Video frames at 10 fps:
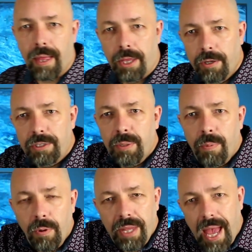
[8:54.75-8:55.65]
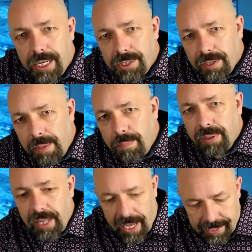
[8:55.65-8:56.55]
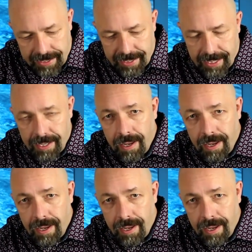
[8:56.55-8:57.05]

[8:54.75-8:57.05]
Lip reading: YouTube will naturally place